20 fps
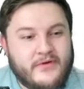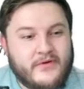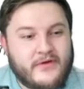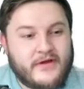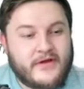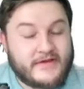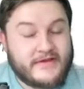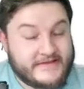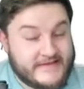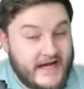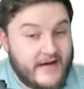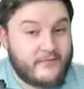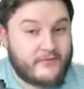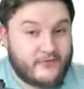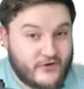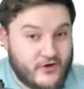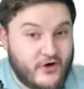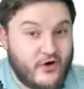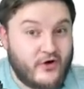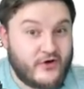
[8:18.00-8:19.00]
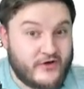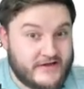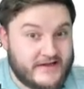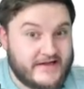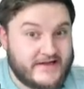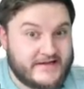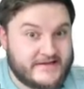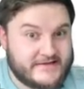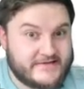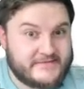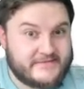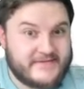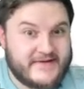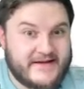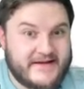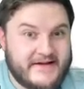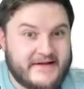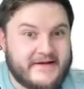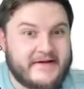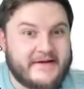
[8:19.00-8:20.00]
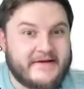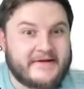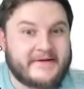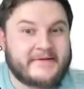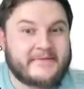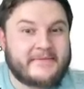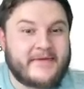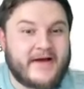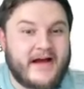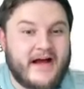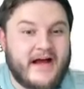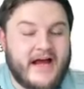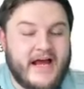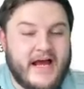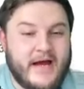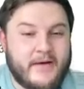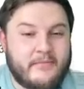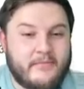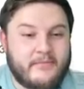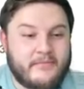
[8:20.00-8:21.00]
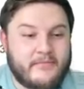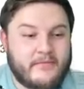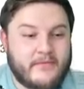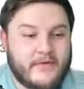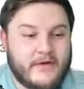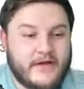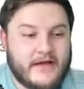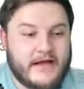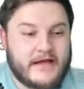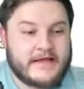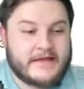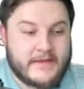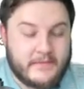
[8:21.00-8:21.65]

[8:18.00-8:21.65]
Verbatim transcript: at the time of recording this, um, I am in the